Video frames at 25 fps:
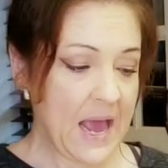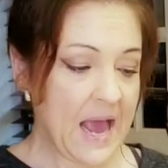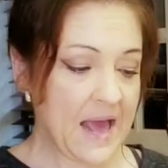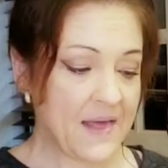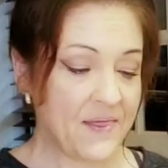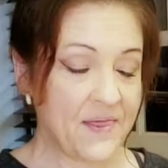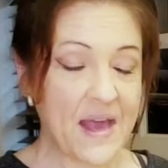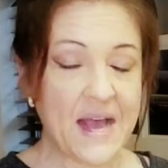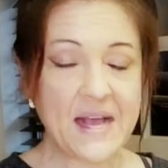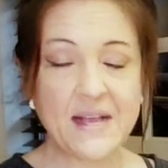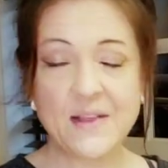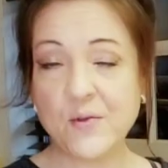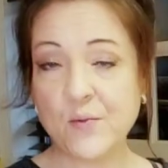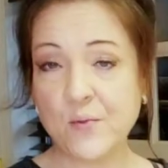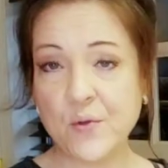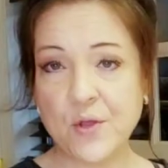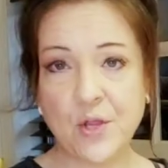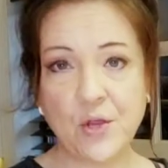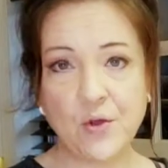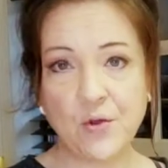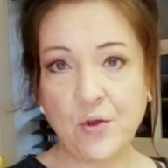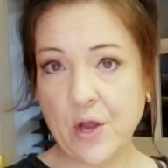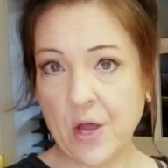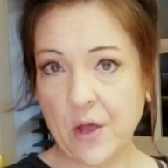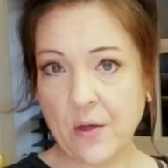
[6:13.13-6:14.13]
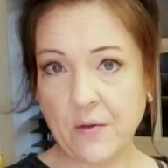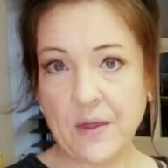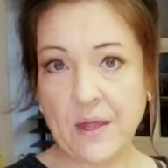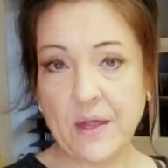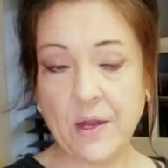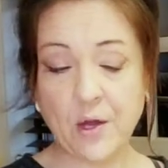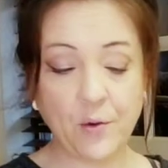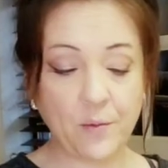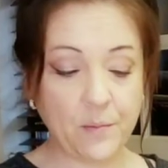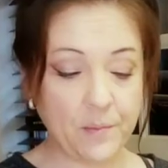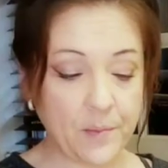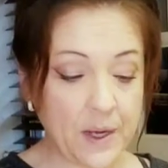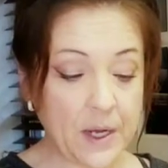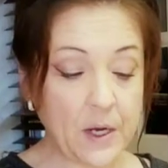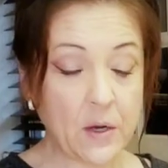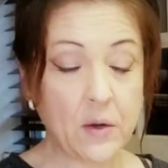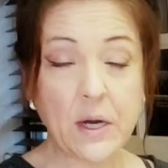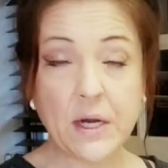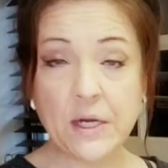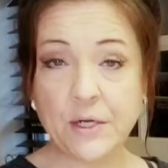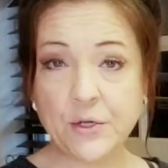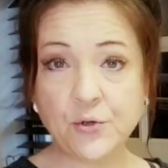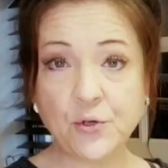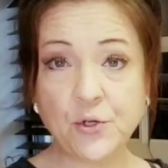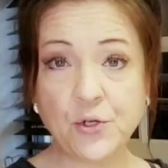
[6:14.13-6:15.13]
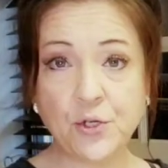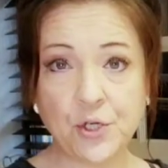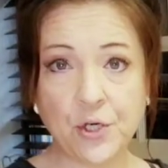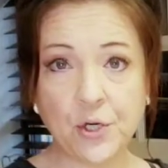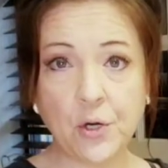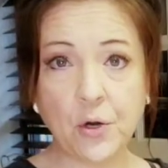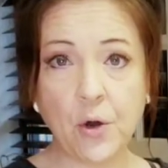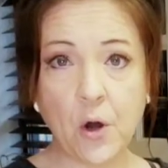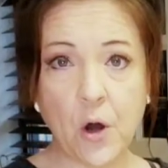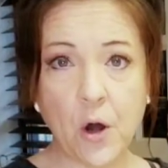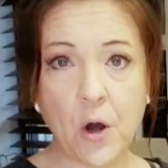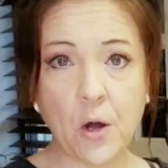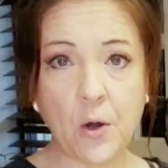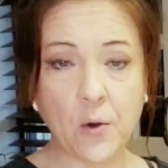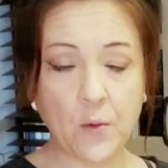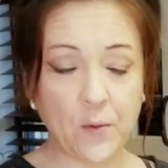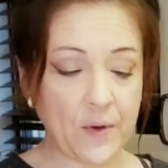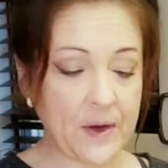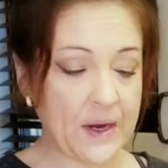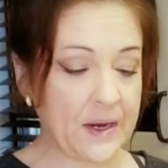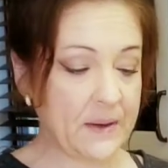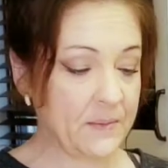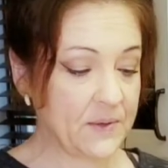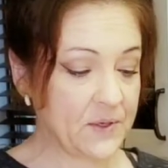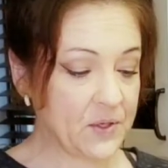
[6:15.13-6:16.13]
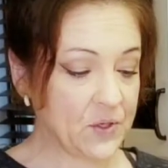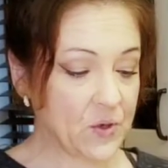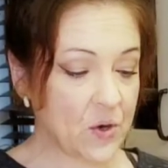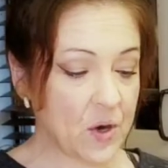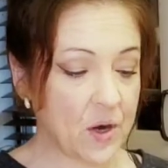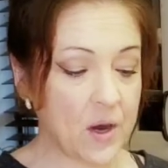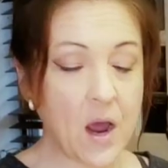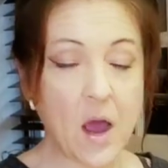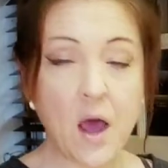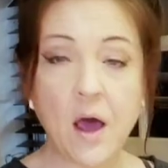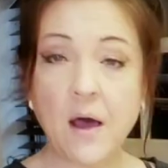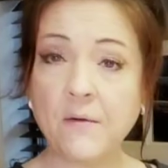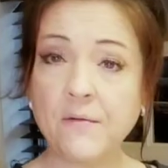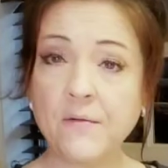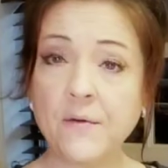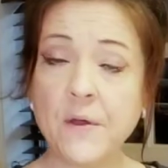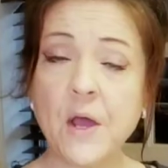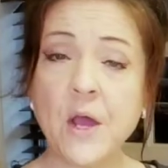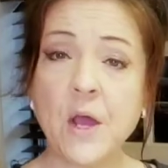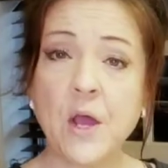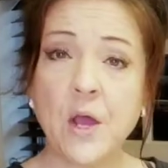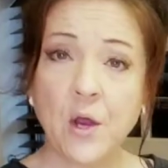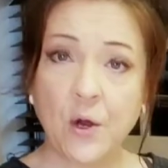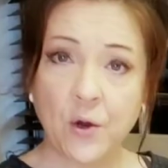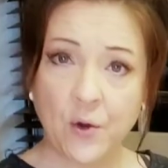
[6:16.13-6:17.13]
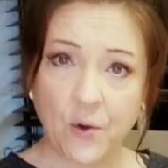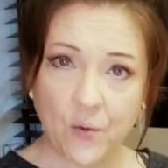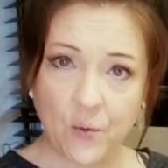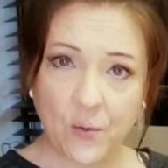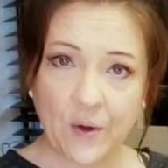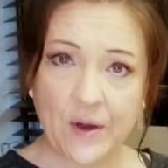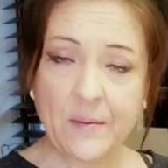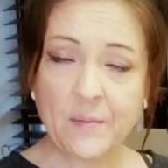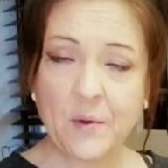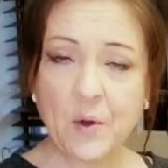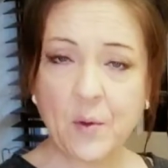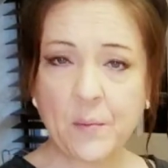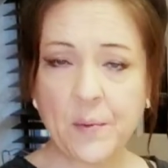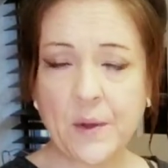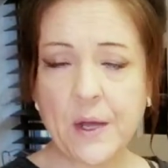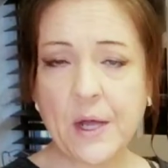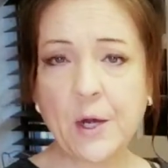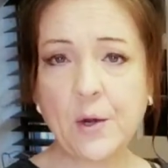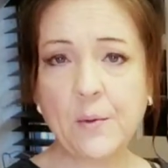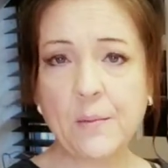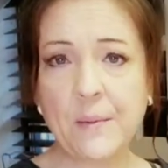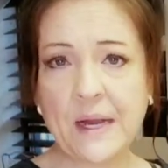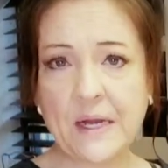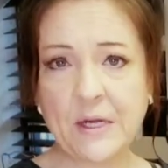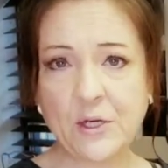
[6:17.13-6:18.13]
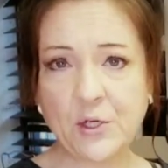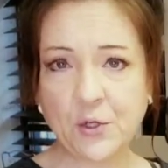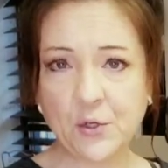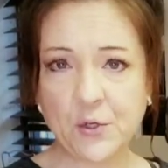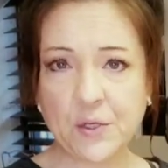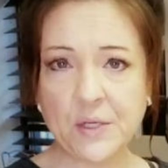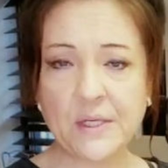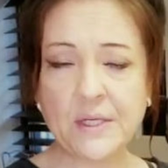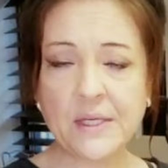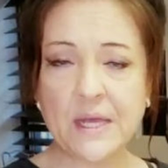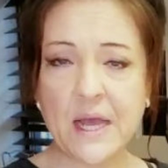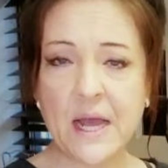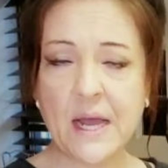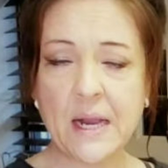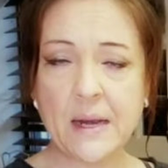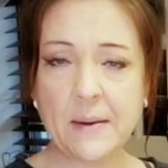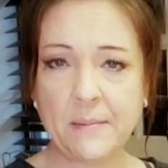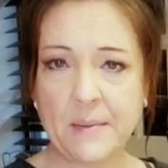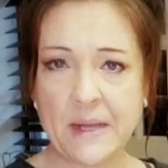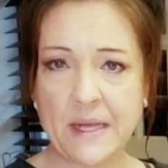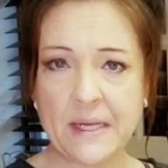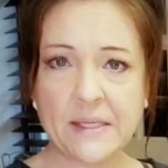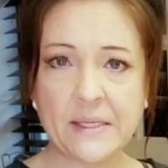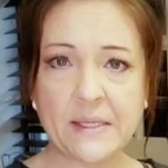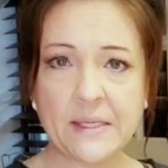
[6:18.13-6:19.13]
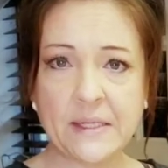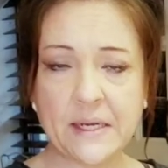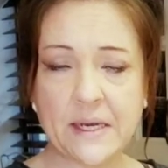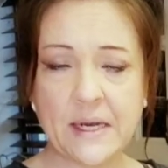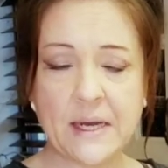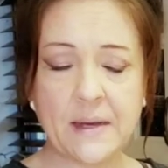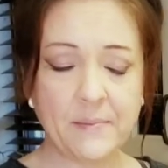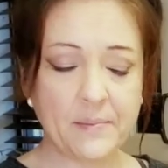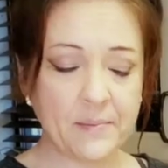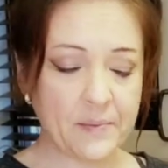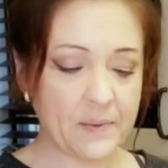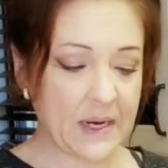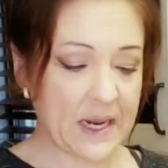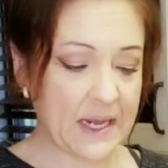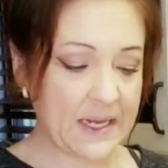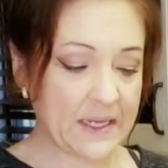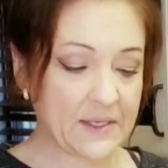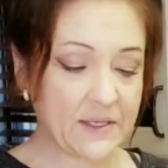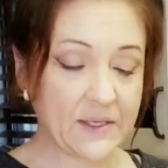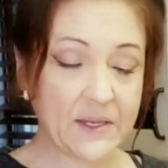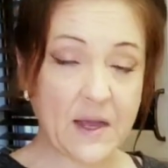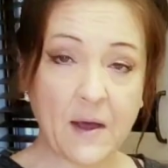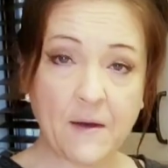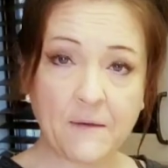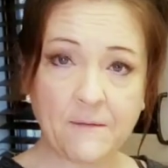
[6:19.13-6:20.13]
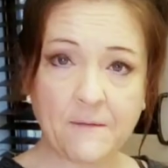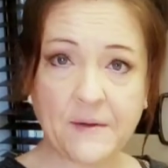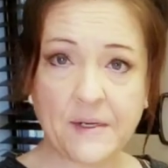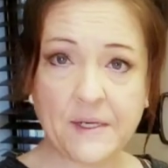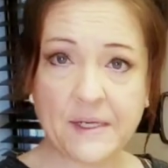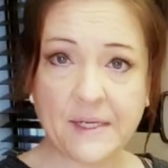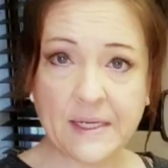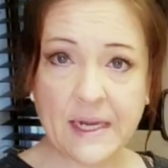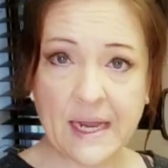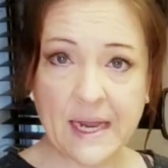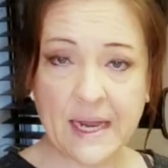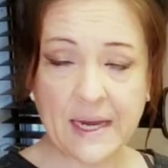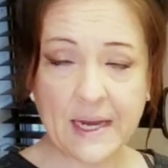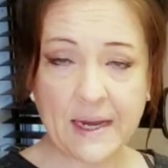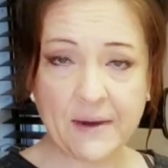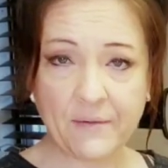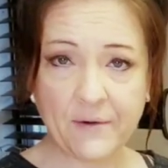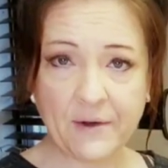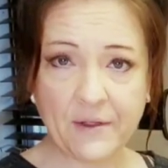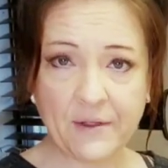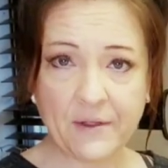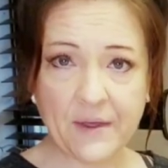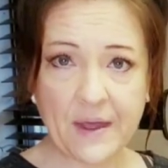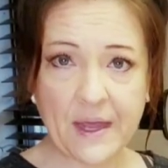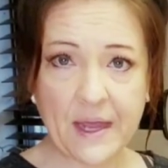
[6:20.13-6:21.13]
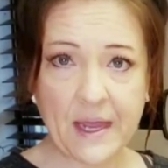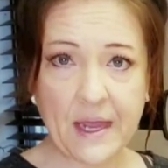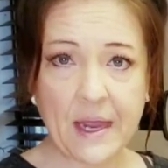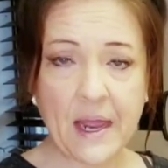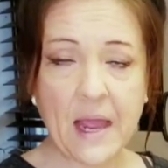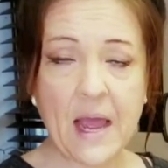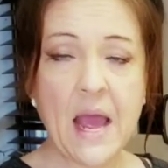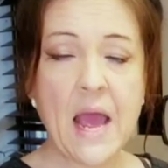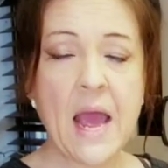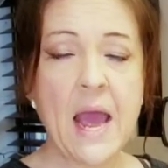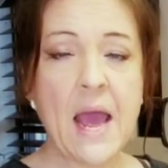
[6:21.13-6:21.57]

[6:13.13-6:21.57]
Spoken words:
And that's when you know that your butter and your sugar are creamed. Start off, cream your butter, make sure it's kind of mixed up, like softened and everything.